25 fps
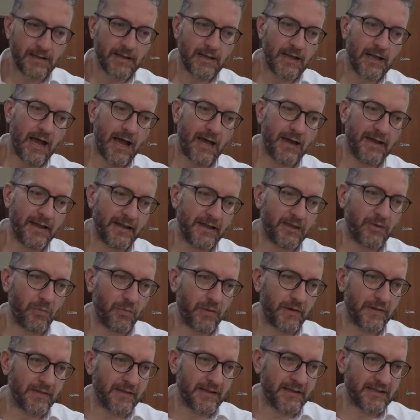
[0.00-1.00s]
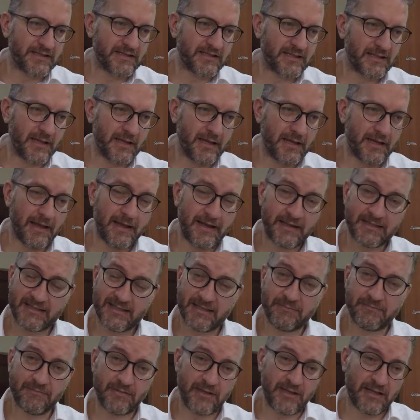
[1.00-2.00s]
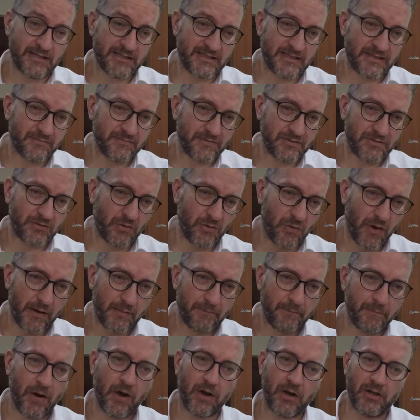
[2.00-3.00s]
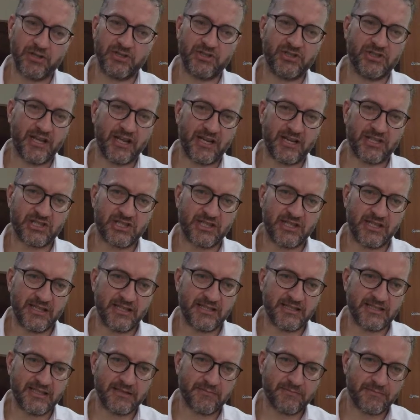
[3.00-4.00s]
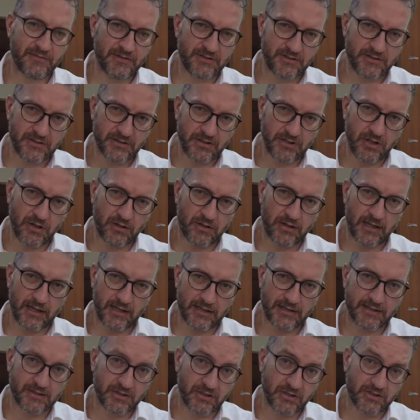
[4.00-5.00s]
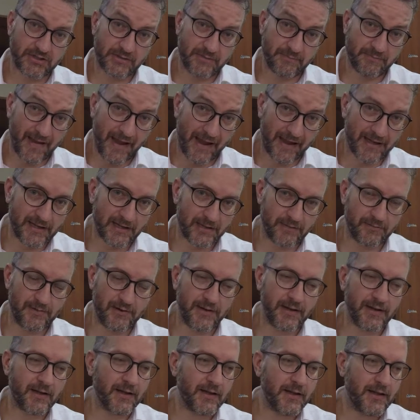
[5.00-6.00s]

Another one that's, and it seems quite polished actually. It seems it's got some backing, right?